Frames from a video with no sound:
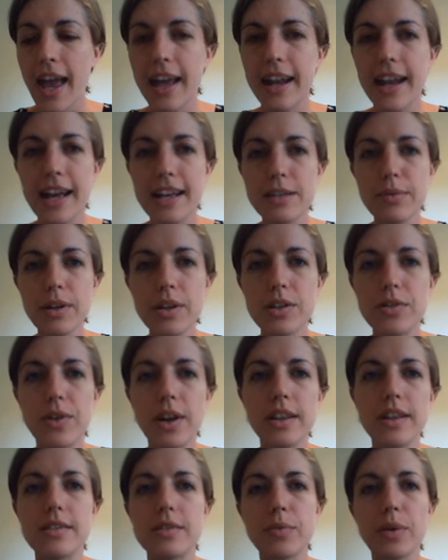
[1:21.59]
And as we're
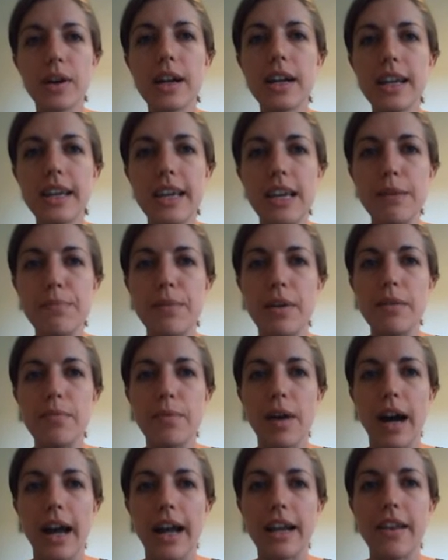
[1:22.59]
doing this, we're going to keep in
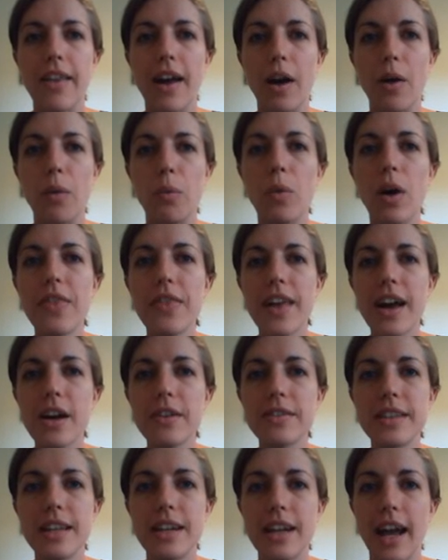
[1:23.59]
mind that
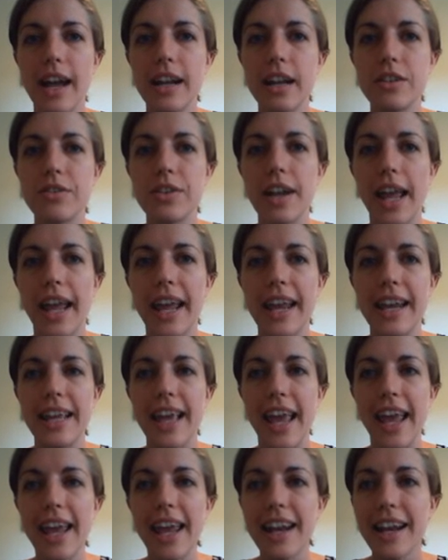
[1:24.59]

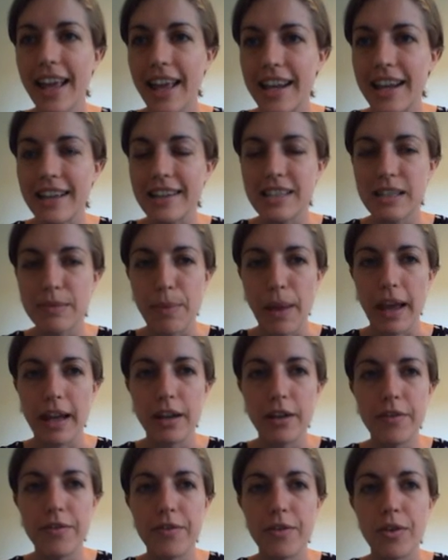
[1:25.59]
1,988 in
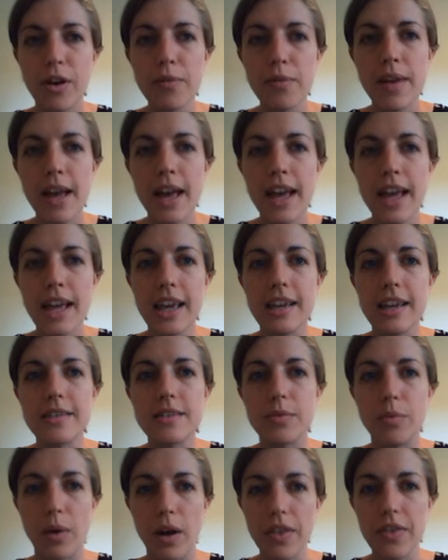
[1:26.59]
expanded form
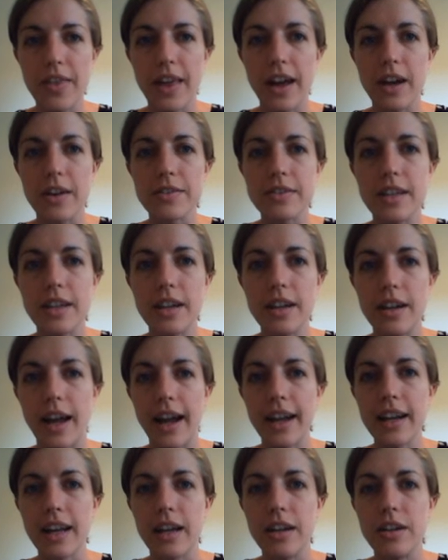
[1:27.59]
is
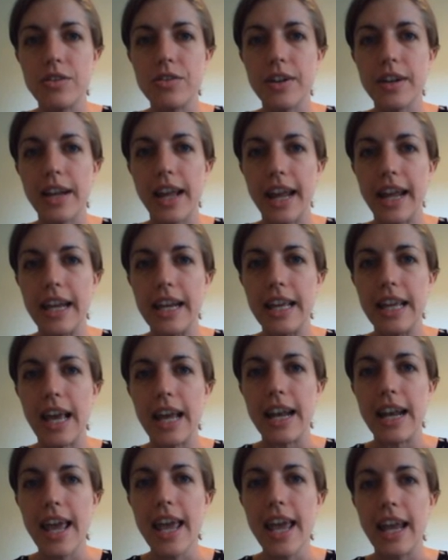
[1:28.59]

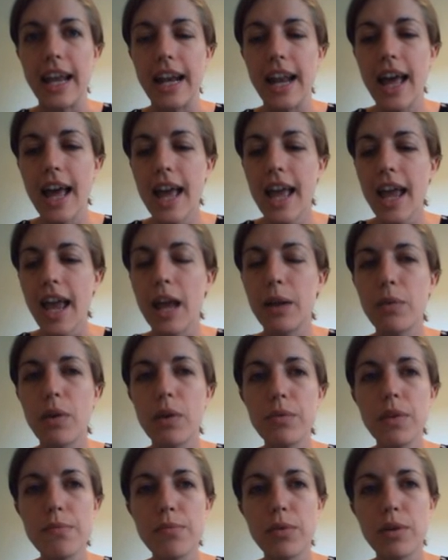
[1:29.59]
1,988. And when
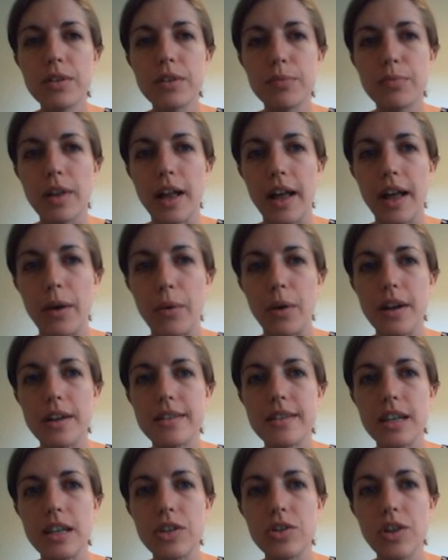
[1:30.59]
we multiply, we're
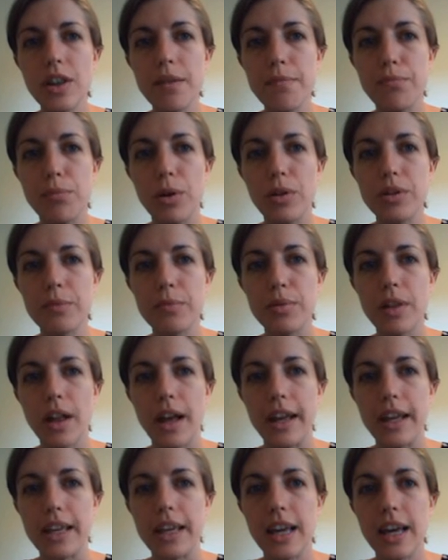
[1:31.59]
essentially
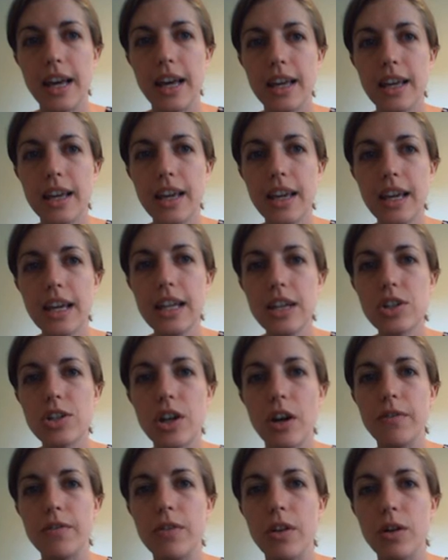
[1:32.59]
multiplying each
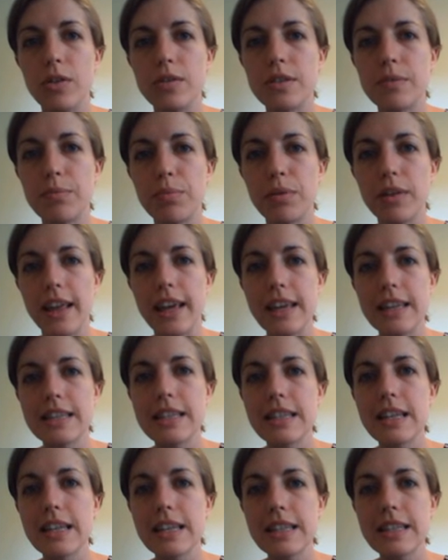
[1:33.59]
of those
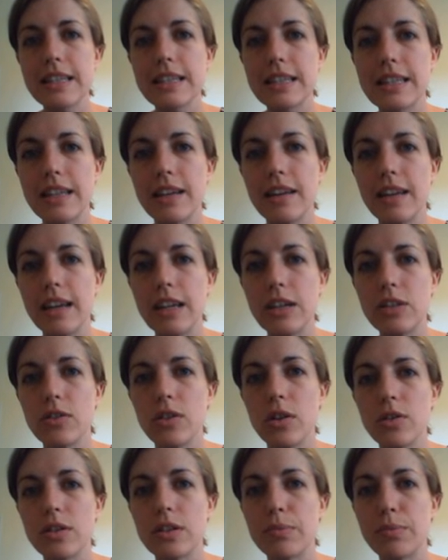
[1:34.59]
places, each of
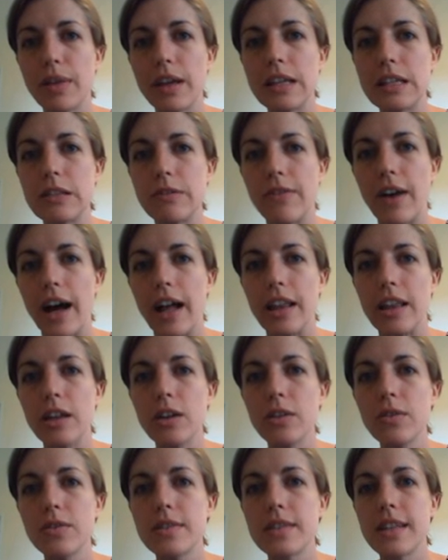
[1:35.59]
those place
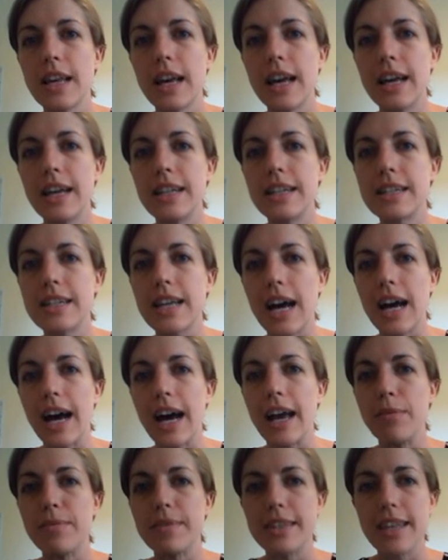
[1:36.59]
values
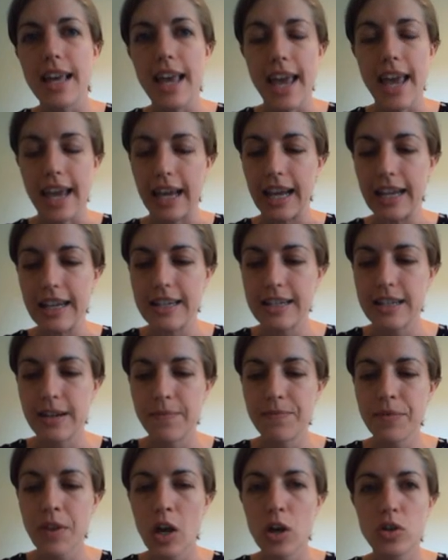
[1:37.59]
times 8.
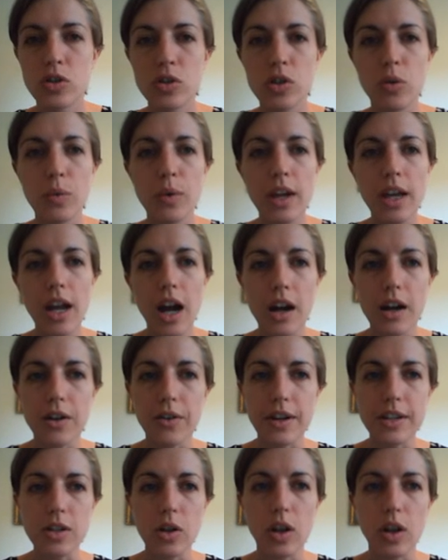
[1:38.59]
So we are
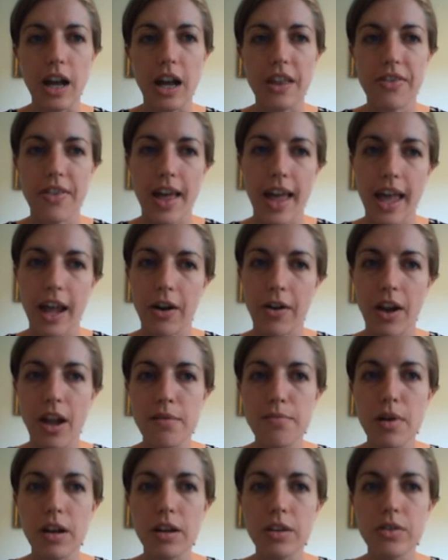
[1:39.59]
going to look at the area
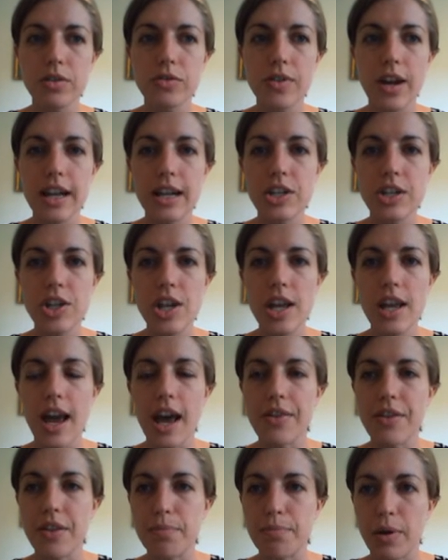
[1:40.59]
model strategy
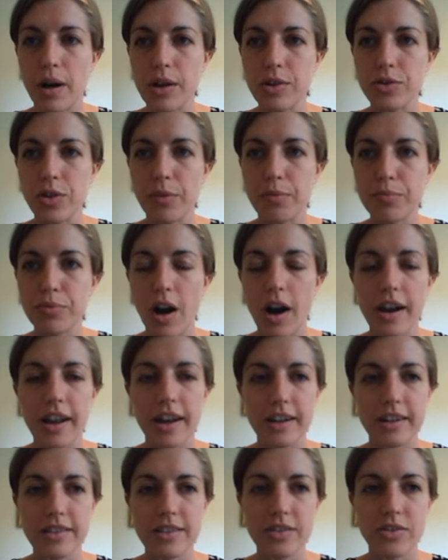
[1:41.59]
and the partial
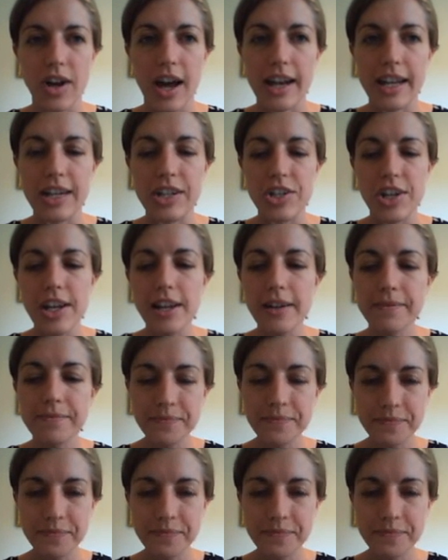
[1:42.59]
product strategy.